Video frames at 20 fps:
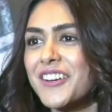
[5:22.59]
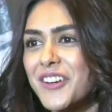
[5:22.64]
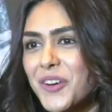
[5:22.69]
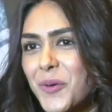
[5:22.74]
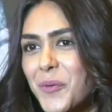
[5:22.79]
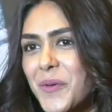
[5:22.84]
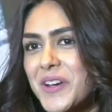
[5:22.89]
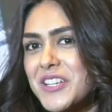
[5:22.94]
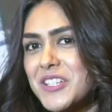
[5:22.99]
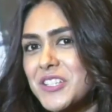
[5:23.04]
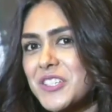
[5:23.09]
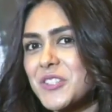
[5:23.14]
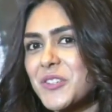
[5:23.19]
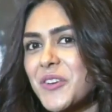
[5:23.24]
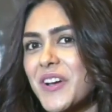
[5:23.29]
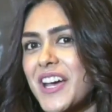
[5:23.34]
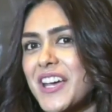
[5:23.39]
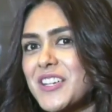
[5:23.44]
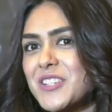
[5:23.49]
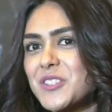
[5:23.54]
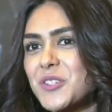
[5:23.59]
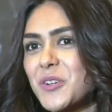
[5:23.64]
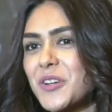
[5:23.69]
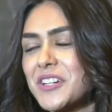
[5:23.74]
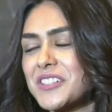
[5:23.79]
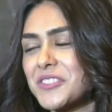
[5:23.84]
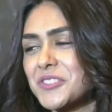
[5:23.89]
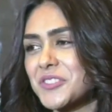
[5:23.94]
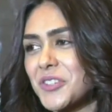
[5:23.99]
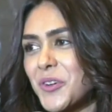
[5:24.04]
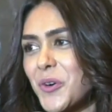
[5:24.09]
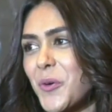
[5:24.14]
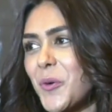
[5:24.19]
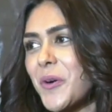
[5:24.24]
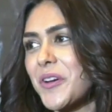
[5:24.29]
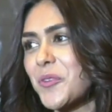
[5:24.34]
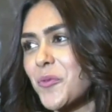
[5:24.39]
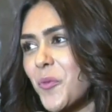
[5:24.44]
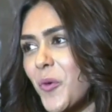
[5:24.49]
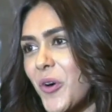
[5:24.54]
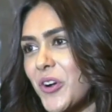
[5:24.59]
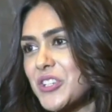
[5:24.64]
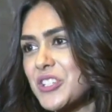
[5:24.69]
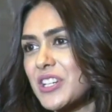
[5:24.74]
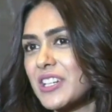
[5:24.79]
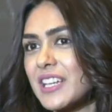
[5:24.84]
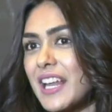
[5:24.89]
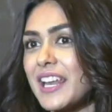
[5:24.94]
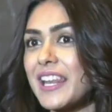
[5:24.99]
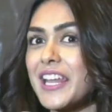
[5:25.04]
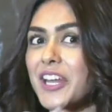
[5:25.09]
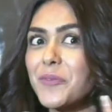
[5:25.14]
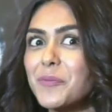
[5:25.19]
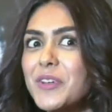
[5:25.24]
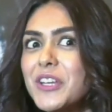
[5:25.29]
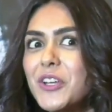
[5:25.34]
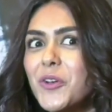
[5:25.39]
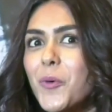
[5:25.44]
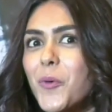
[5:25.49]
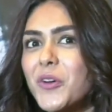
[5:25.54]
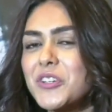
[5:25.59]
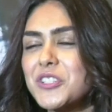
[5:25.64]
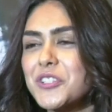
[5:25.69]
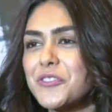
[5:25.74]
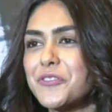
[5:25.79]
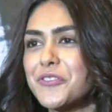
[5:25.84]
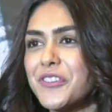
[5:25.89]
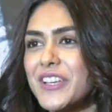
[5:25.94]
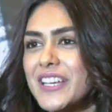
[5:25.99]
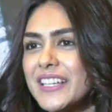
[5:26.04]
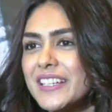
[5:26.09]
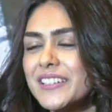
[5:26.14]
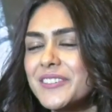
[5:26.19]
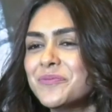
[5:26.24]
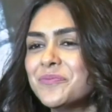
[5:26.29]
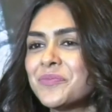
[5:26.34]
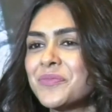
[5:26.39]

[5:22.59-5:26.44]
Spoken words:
request you guys to go and watch it and let me know what you feel.